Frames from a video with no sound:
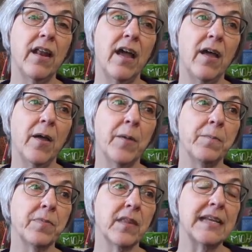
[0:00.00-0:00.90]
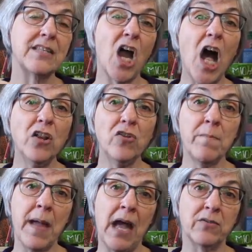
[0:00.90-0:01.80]
a dollar
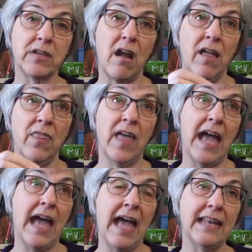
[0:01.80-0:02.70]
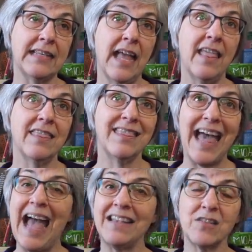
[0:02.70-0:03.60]
amount on that,
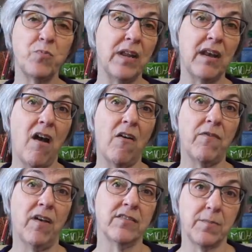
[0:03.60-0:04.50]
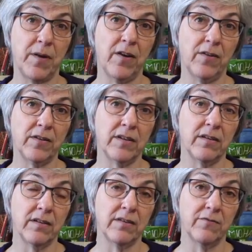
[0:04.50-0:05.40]
that's when it all falls apart
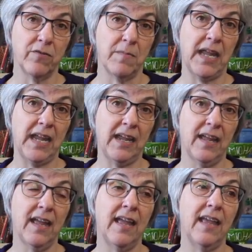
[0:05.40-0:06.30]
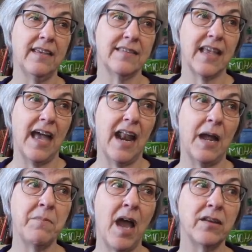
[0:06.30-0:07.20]
for me, is that
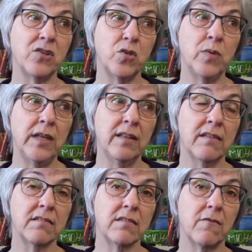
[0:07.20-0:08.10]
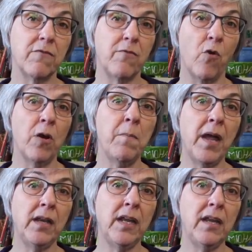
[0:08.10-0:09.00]
I'm not doing this for
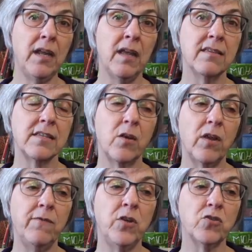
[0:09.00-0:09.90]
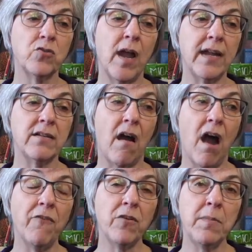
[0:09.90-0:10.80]
money. So if you're trying to
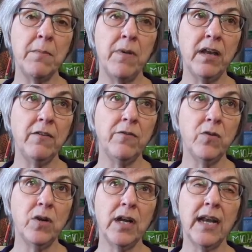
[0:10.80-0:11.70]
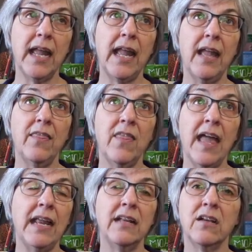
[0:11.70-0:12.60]
offer me money for it,
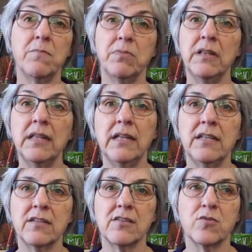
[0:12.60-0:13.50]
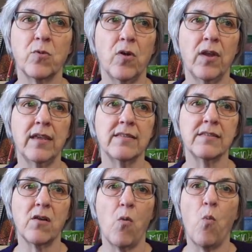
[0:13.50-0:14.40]
then it completely
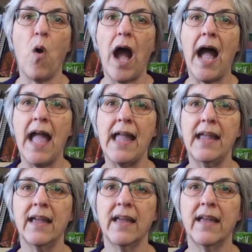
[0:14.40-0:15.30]
destroys why